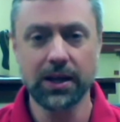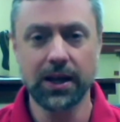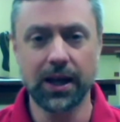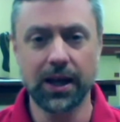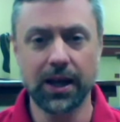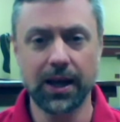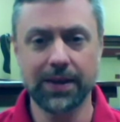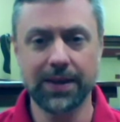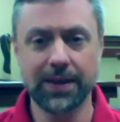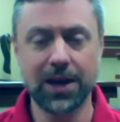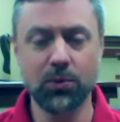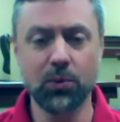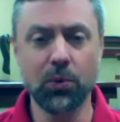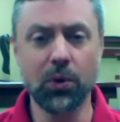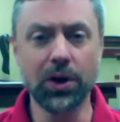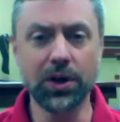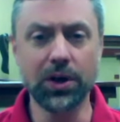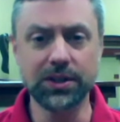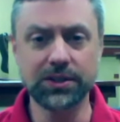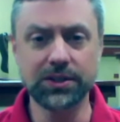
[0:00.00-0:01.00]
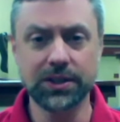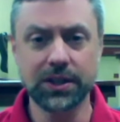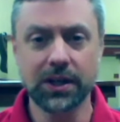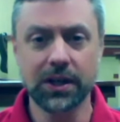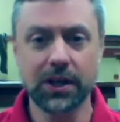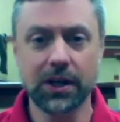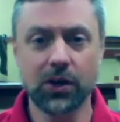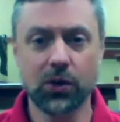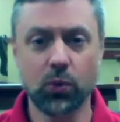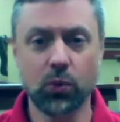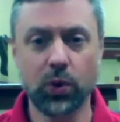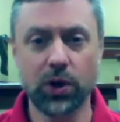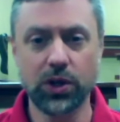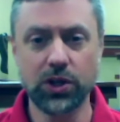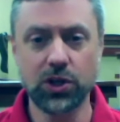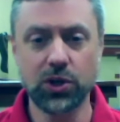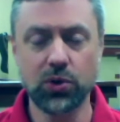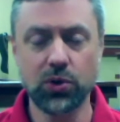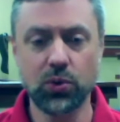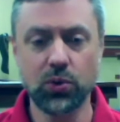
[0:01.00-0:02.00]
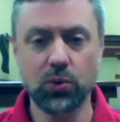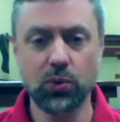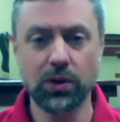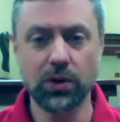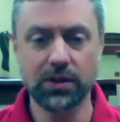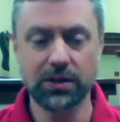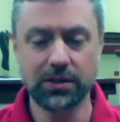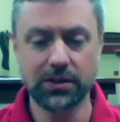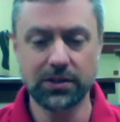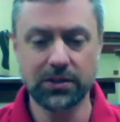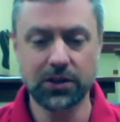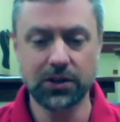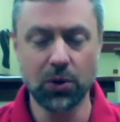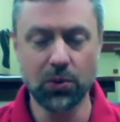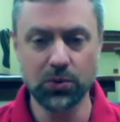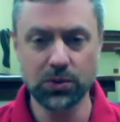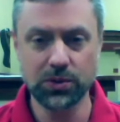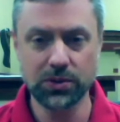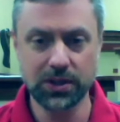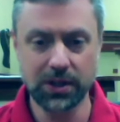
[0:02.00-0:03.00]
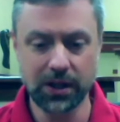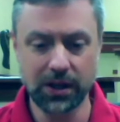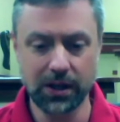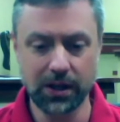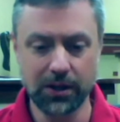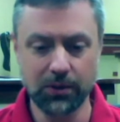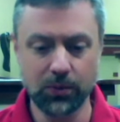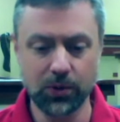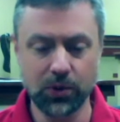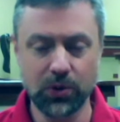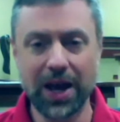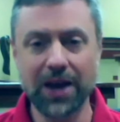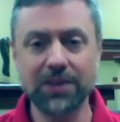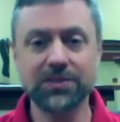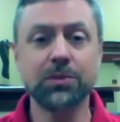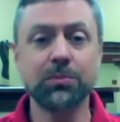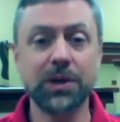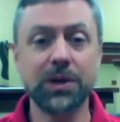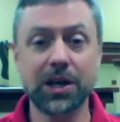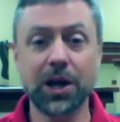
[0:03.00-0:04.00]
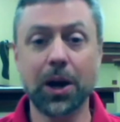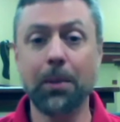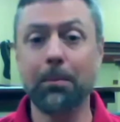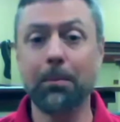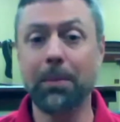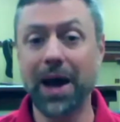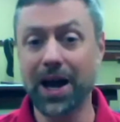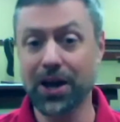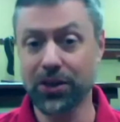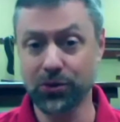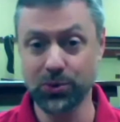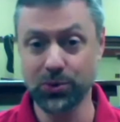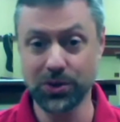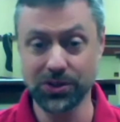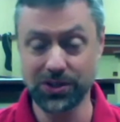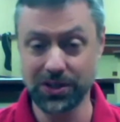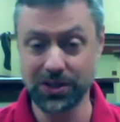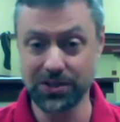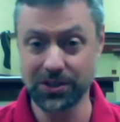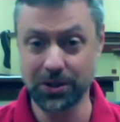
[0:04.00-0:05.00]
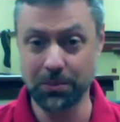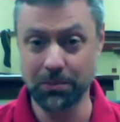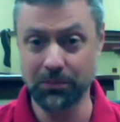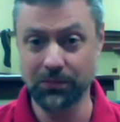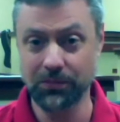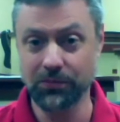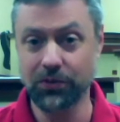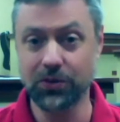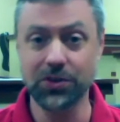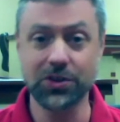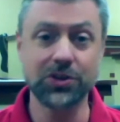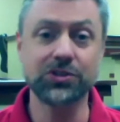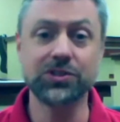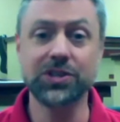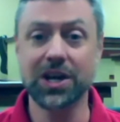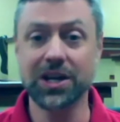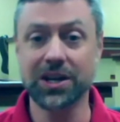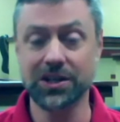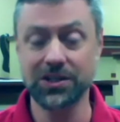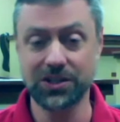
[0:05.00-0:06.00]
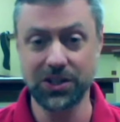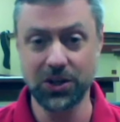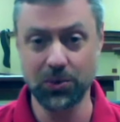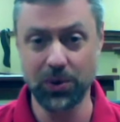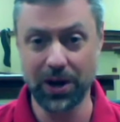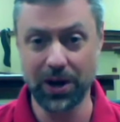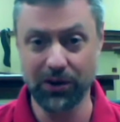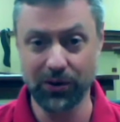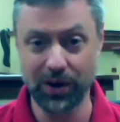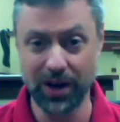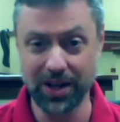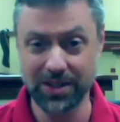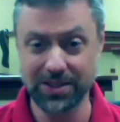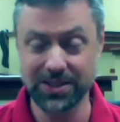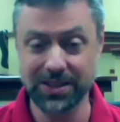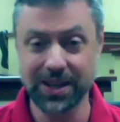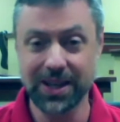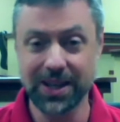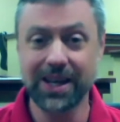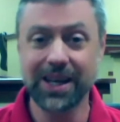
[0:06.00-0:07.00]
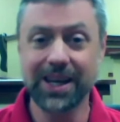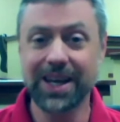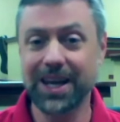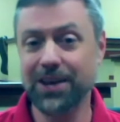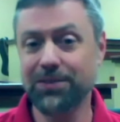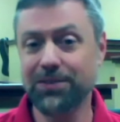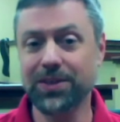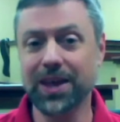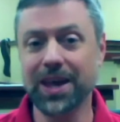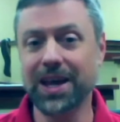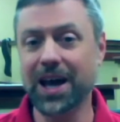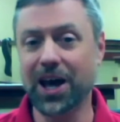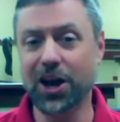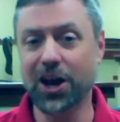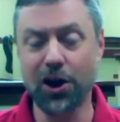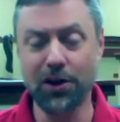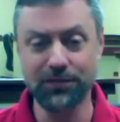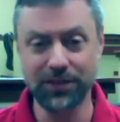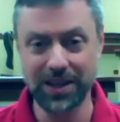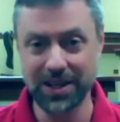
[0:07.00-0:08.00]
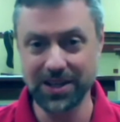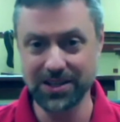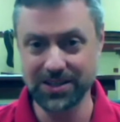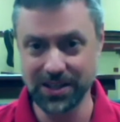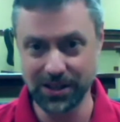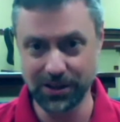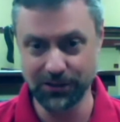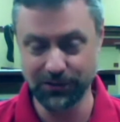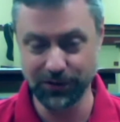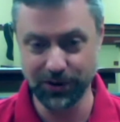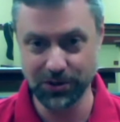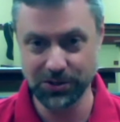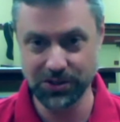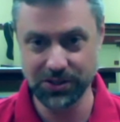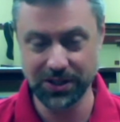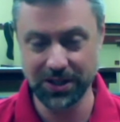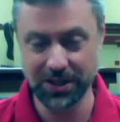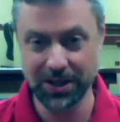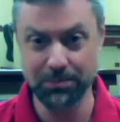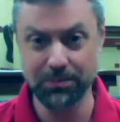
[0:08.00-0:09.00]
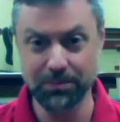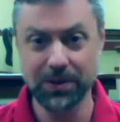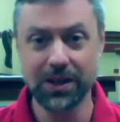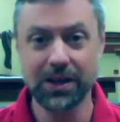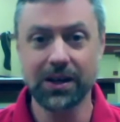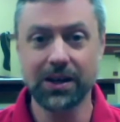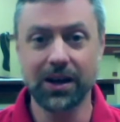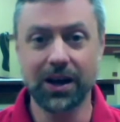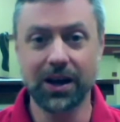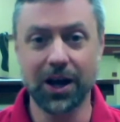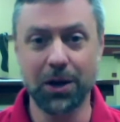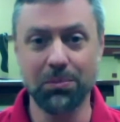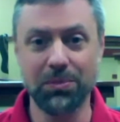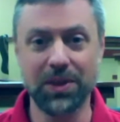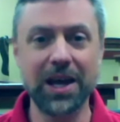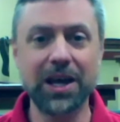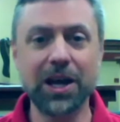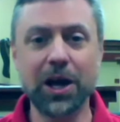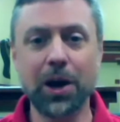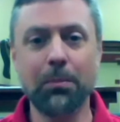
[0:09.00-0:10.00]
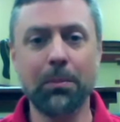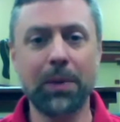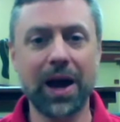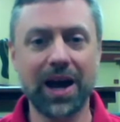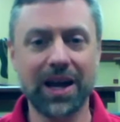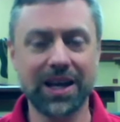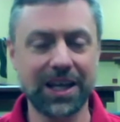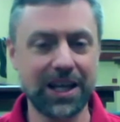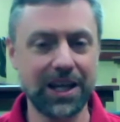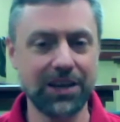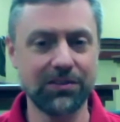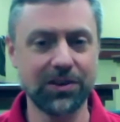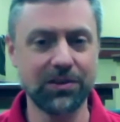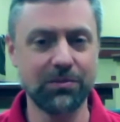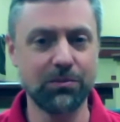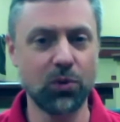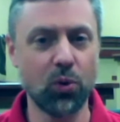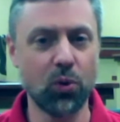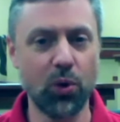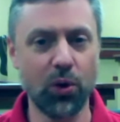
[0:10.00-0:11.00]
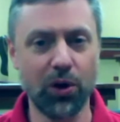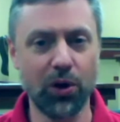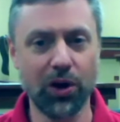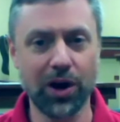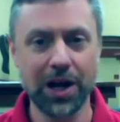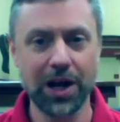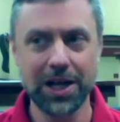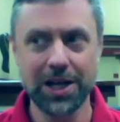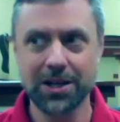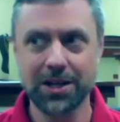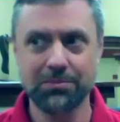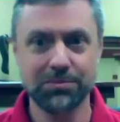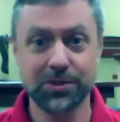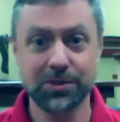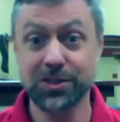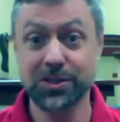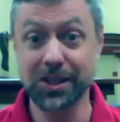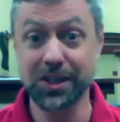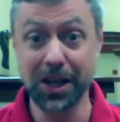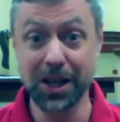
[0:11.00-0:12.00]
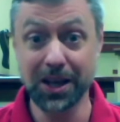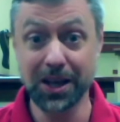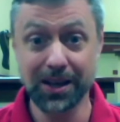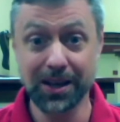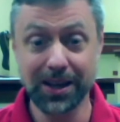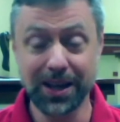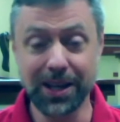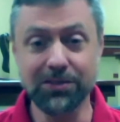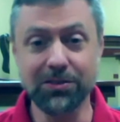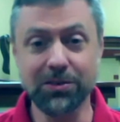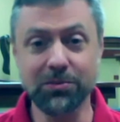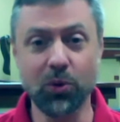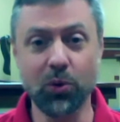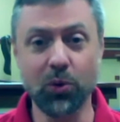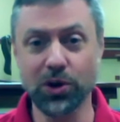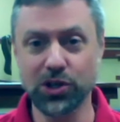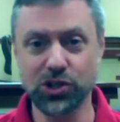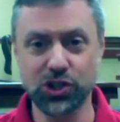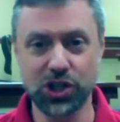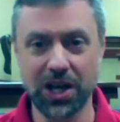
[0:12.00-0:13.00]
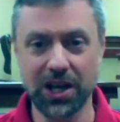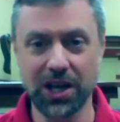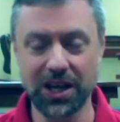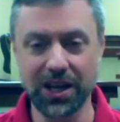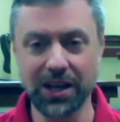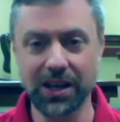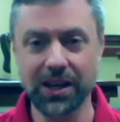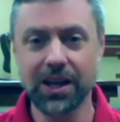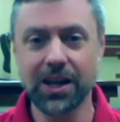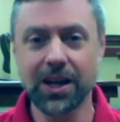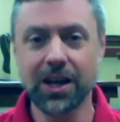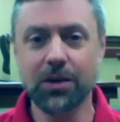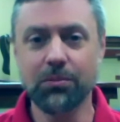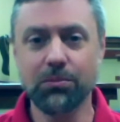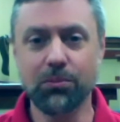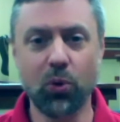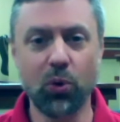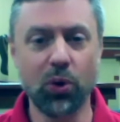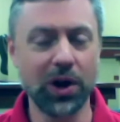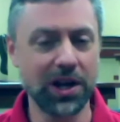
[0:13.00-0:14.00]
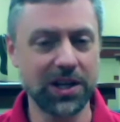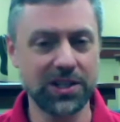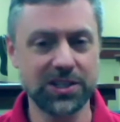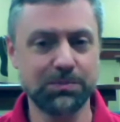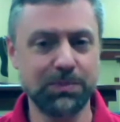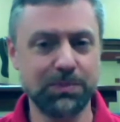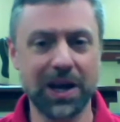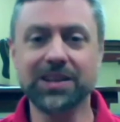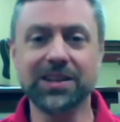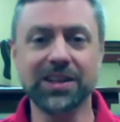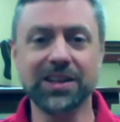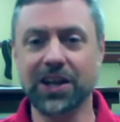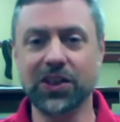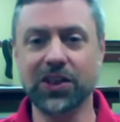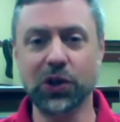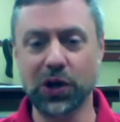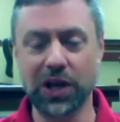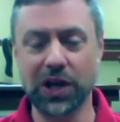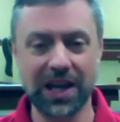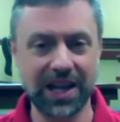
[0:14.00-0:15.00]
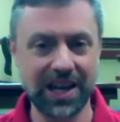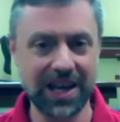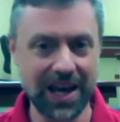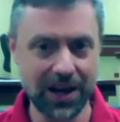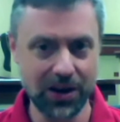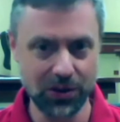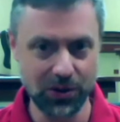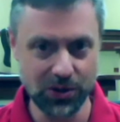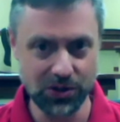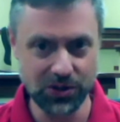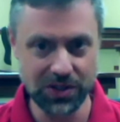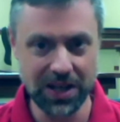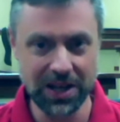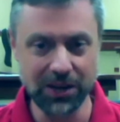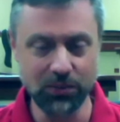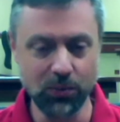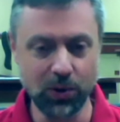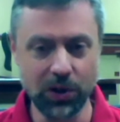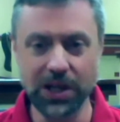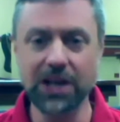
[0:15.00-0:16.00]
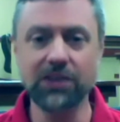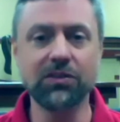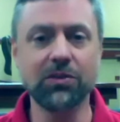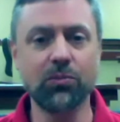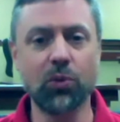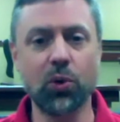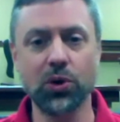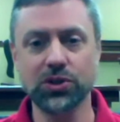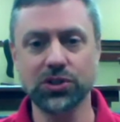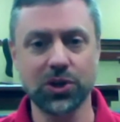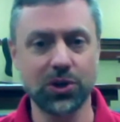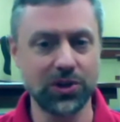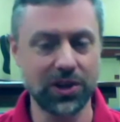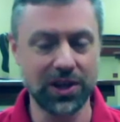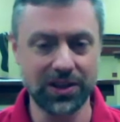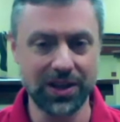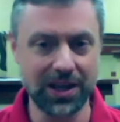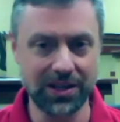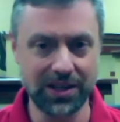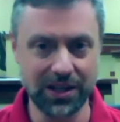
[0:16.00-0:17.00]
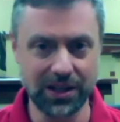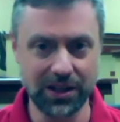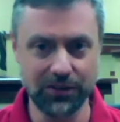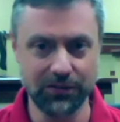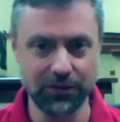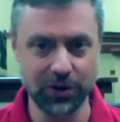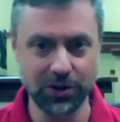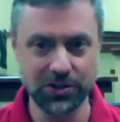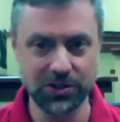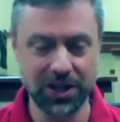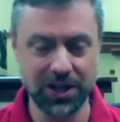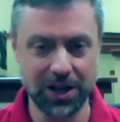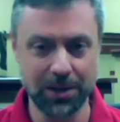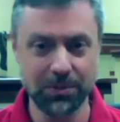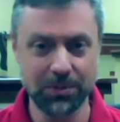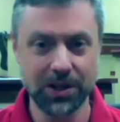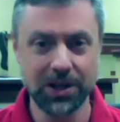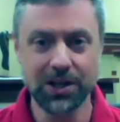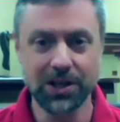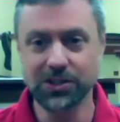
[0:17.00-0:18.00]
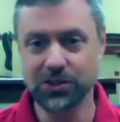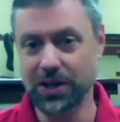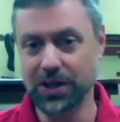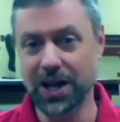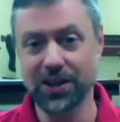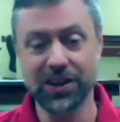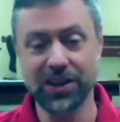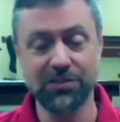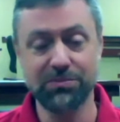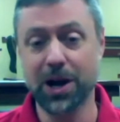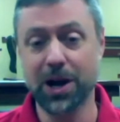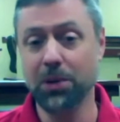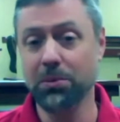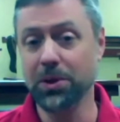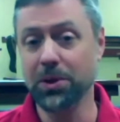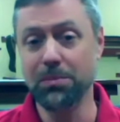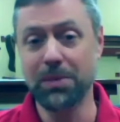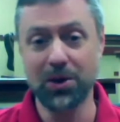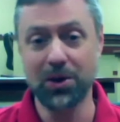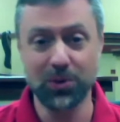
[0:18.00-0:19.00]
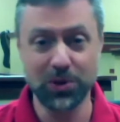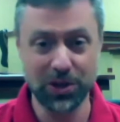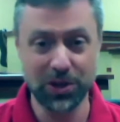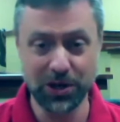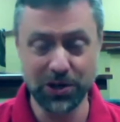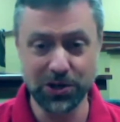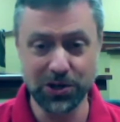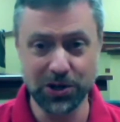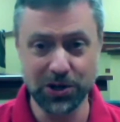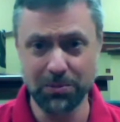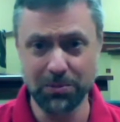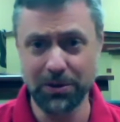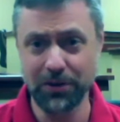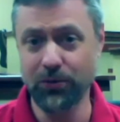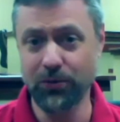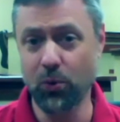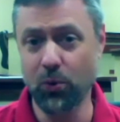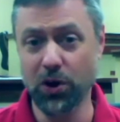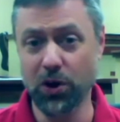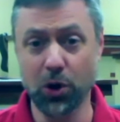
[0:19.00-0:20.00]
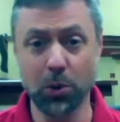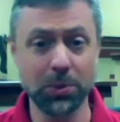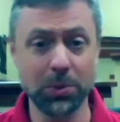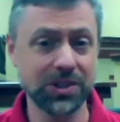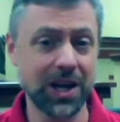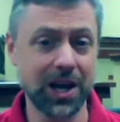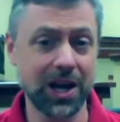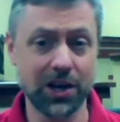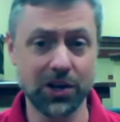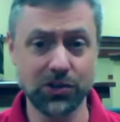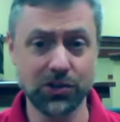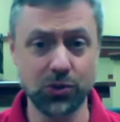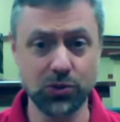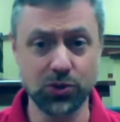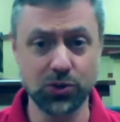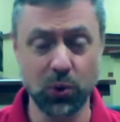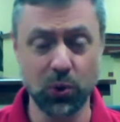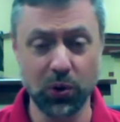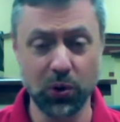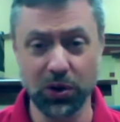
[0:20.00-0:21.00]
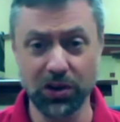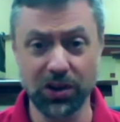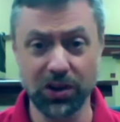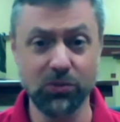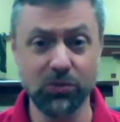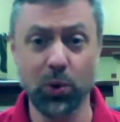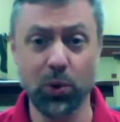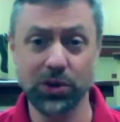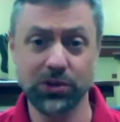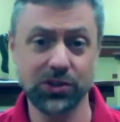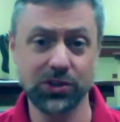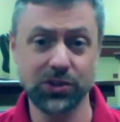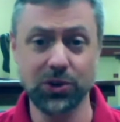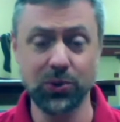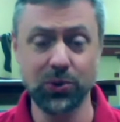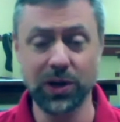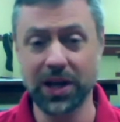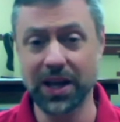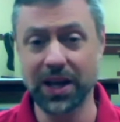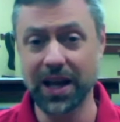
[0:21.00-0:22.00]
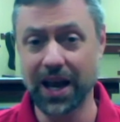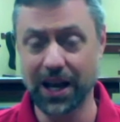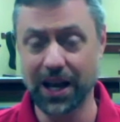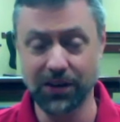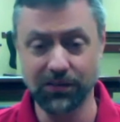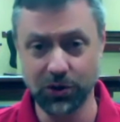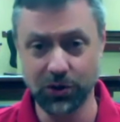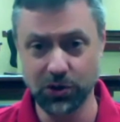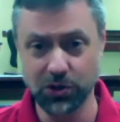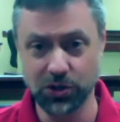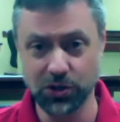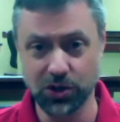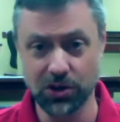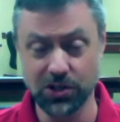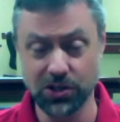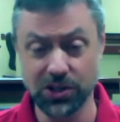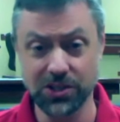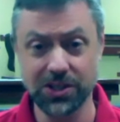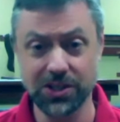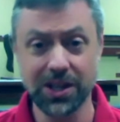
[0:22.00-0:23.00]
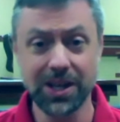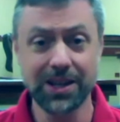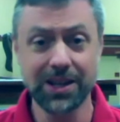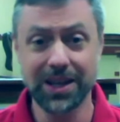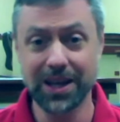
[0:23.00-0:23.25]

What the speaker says: And that was when you have somebody come back through the system for their second DUI arrest, if they got off easy the first time, they come back even more slick, even more jaded, more expecting that they're going to get out of their second one, even more so than they did the first time. So now they've probably met with an attorney before and almost gotten a tutorial of what to do to get out of your charges.